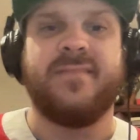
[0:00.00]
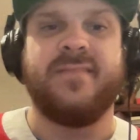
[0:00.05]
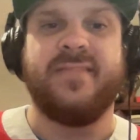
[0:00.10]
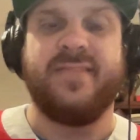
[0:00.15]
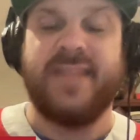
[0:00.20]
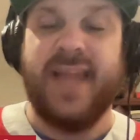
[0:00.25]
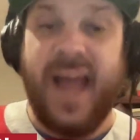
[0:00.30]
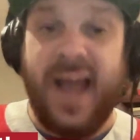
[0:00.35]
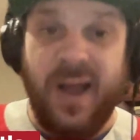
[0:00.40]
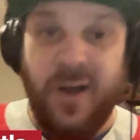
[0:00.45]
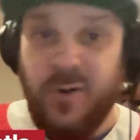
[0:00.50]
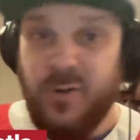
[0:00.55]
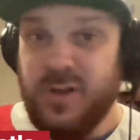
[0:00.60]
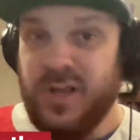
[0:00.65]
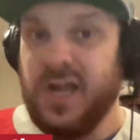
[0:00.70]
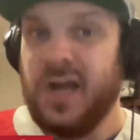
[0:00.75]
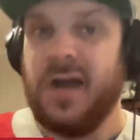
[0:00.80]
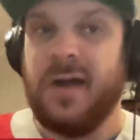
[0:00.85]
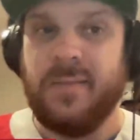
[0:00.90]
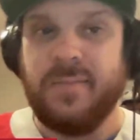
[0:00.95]
now
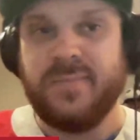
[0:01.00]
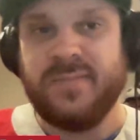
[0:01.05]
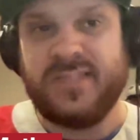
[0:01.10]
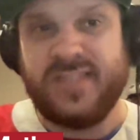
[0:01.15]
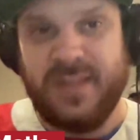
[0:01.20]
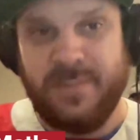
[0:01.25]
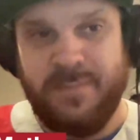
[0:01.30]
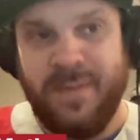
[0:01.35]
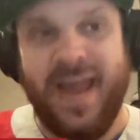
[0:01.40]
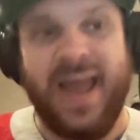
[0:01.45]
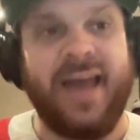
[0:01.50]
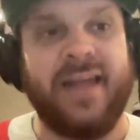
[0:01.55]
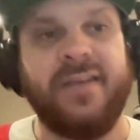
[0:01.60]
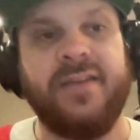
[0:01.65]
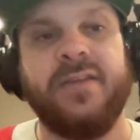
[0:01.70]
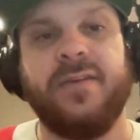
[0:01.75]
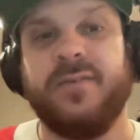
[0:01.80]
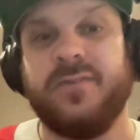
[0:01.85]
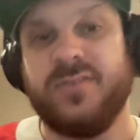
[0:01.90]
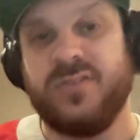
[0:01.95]
comes the bad
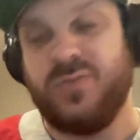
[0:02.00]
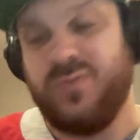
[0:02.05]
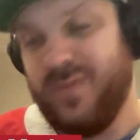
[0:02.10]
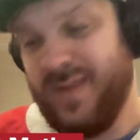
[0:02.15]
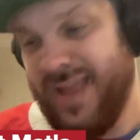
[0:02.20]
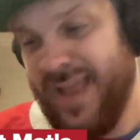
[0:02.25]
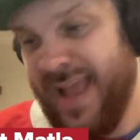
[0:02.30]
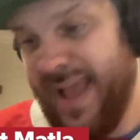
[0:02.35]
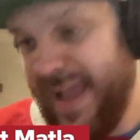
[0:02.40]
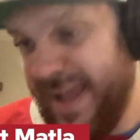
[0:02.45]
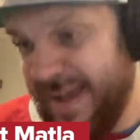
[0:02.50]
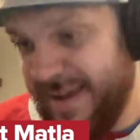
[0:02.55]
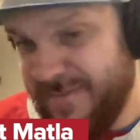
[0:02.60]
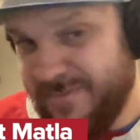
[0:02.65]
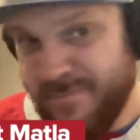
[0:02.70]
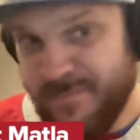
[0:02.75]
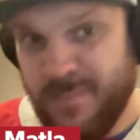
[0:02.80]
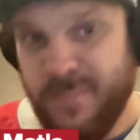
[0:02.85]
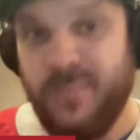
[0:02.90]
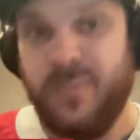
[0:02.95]
news. We have
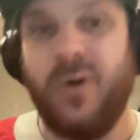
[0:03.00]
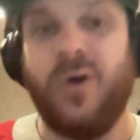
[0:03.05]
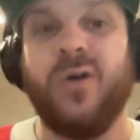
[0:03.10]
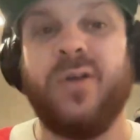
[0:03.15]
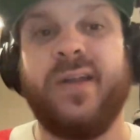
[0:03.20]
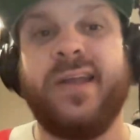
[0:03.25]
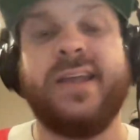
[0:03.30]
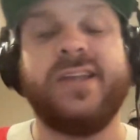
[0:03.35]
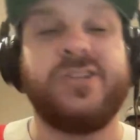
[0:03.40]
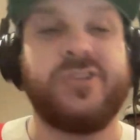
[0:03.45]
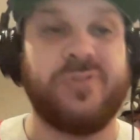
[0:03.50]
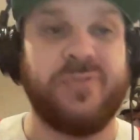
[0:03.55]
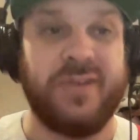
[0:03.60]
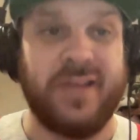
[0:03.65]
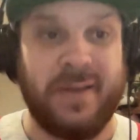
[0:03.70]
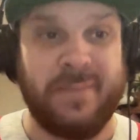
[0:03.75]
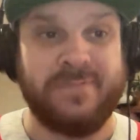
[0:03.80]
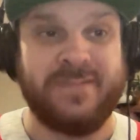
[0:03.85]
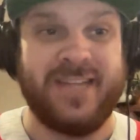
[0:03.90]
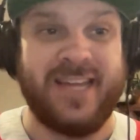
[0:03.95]
more injury
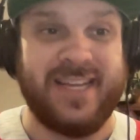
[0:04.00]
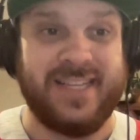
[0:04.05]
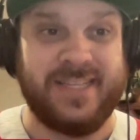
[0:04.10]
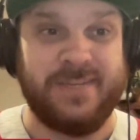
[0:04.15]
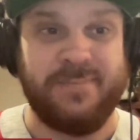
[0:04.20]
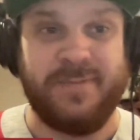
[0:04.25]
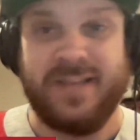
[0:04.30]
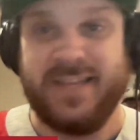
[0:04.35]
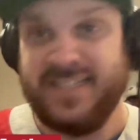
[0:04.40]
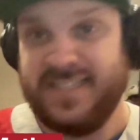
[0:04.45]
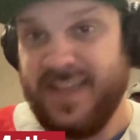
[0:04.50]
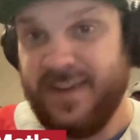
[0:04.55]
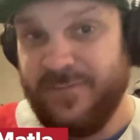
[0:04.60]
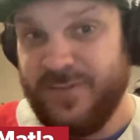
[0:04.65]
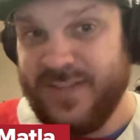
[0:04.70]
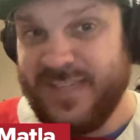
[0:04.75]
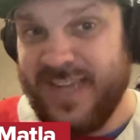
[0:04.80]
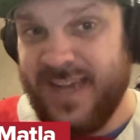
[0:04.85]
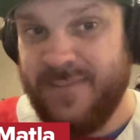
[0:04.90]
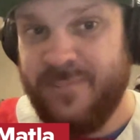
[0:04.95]
updates because
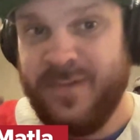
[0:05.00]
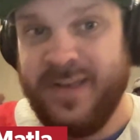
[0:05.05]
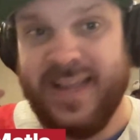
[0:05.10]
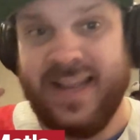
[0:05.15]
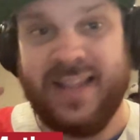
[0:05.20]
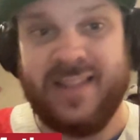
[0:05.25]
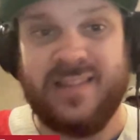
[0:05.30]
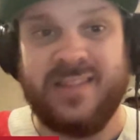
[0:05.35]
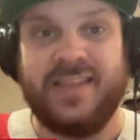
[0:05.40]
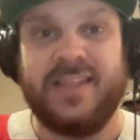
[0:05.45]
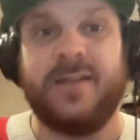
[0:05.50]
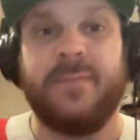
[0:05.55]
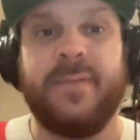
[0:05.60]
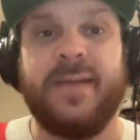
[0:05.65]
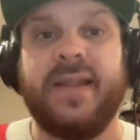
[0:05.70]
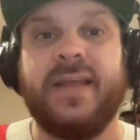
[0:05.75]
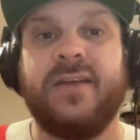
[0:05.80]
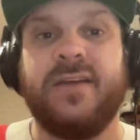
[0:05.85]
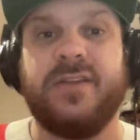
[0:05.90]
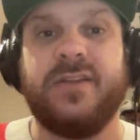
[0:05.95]
every time we get a little bit
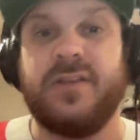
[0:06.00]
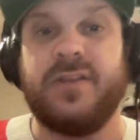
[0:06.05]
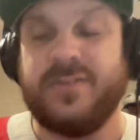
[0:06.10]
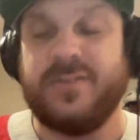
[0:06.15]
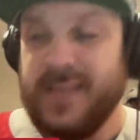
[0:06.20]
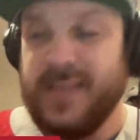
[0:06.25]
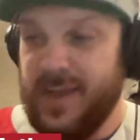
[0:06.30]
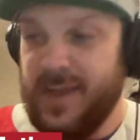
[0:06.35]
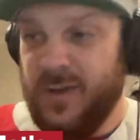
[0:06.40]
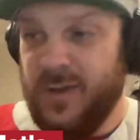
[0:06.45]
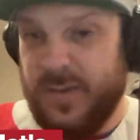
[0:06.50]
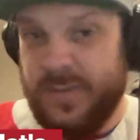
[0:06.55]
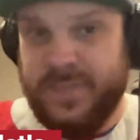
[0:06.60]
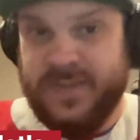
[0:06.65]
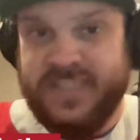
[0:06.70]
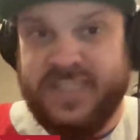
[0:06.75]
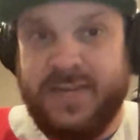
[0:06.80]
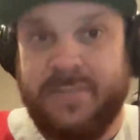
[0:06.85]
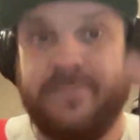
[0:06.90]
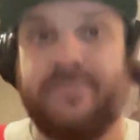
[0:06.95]
of good news, we
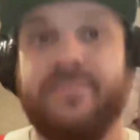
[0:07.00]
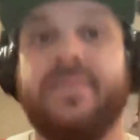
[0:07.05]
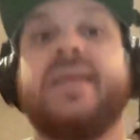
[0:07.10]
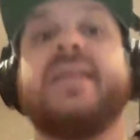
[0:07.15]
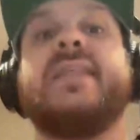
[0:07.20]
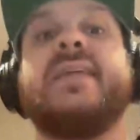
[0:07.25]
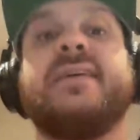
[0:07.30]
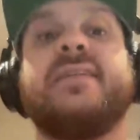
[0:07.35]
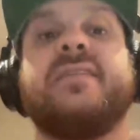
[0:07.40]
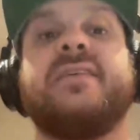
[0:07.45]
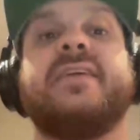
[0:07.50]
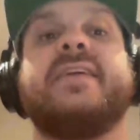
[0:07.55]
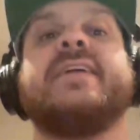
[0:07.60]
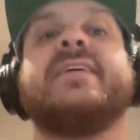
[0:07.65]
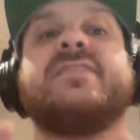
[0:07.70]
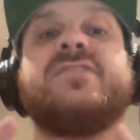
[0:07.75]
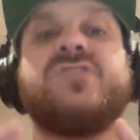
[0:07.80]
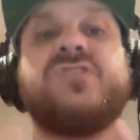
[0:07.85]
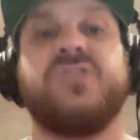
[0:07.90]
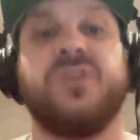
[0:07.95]
must immediately
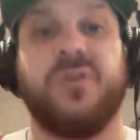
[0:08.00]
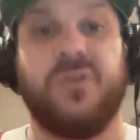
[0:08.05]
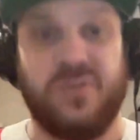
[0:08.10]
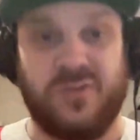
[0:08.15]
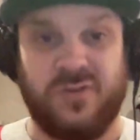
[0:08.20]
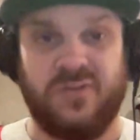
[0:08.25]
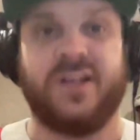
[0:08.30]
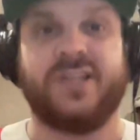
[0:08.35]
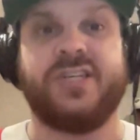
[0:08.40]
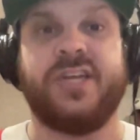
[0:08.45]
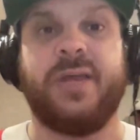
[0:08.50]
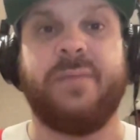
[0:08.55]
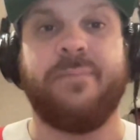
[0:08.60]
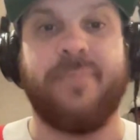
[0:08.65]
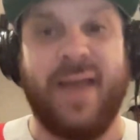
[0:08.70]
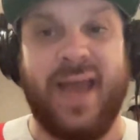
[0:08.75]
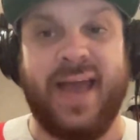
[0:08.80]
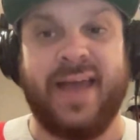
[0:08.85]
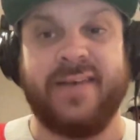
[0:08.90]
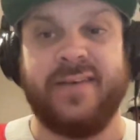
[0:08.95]
get soul-crushing
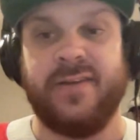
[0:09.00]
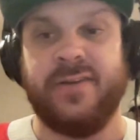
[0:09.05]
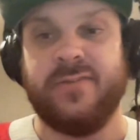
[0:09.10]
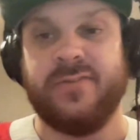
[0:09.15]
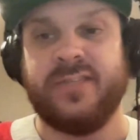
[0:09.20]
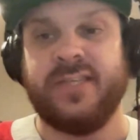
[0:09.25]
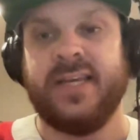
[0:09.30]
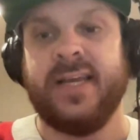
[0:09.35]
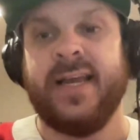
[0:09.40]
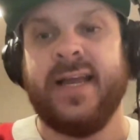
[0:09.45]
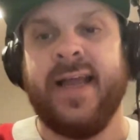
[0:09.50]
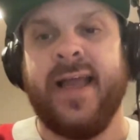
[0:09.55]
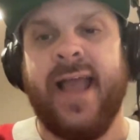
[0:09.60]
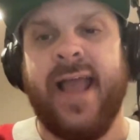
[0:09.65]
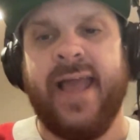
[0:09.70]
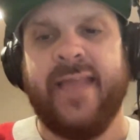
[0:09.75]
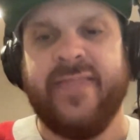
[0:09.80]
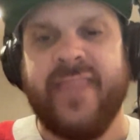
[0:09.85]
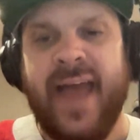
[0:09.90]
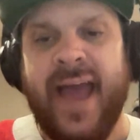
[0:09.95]
bad news.
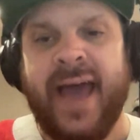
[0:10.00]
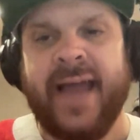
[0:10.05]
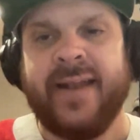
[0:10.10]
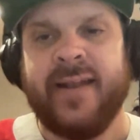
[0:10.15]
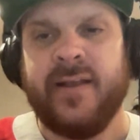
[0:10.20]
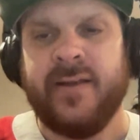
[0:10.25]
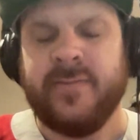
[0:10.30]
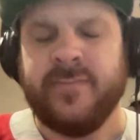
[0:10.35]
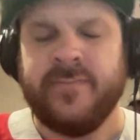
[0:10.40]
And that